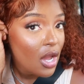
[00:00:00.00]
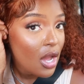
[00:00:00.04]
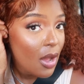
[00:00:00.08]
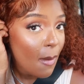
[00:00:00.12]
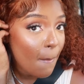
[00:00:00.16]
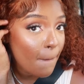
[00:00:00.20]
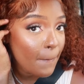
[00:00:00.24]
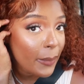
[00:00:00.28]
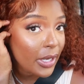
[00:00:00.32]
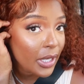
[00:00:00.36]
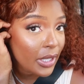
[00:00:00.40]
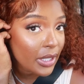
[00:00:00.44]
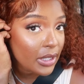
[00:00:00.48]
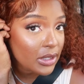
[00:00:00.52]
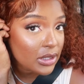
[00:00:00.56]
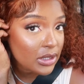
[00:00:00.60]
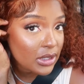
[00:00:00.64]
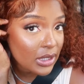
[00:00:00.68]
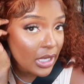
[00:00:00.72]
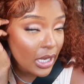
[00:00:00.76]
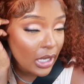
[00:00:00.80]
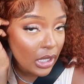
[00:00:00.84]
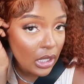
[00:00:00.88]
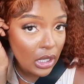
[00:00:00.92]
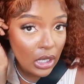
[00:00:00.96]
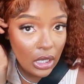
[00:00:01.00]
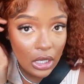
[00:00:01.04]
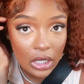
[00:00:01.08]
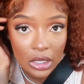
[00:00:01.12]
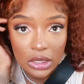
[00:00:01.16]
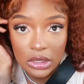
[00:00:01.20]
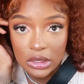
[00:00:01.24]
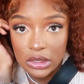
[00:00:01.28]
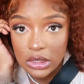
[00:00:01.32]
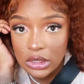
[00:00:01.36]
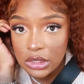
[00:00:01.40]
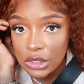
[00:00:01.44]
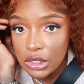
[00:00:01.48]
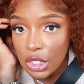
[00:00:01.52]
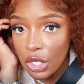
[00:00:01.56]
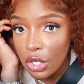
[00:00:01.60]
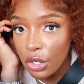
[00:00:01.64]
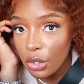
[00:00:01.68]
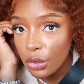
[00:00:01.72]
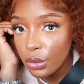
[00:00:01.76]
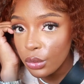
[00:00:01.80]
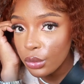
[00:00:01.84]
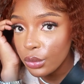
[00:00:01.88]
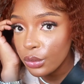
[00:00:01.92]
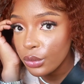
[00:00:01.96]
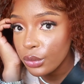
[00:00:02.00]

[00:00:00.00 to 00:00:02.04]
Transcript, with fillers: but i can't so